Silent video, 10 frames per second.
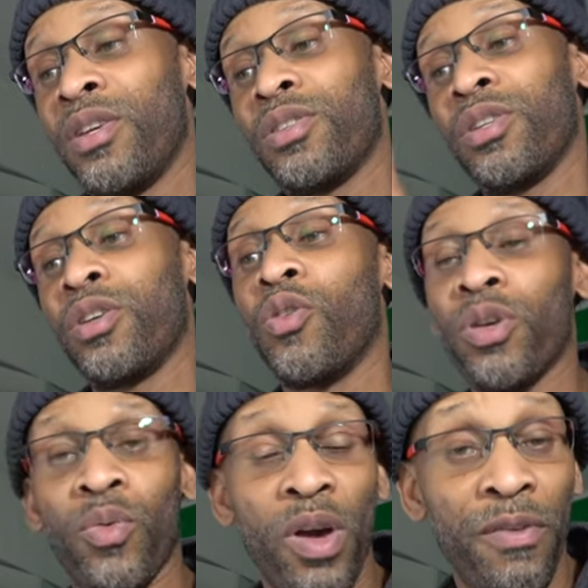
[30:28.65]
So you're
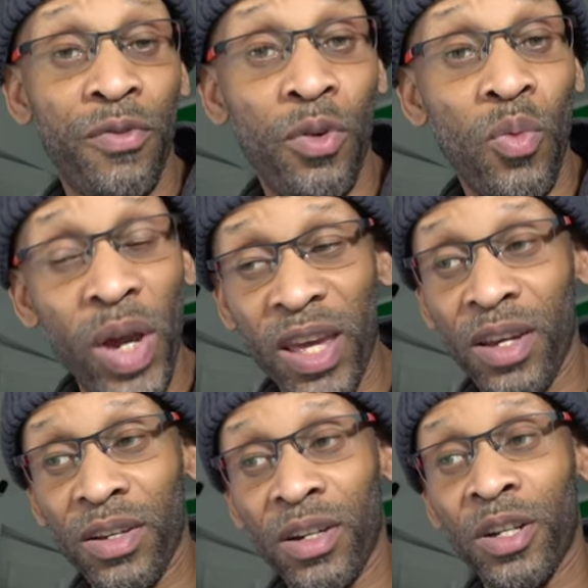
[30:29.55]
going away for a
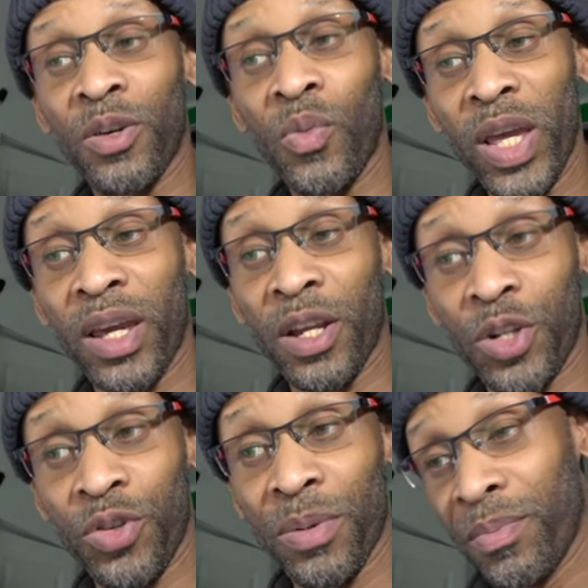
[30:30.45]
week on a
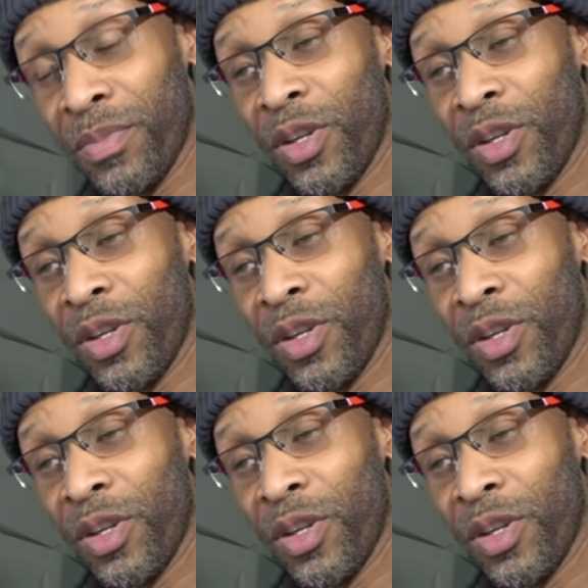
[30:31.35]
weekend trip.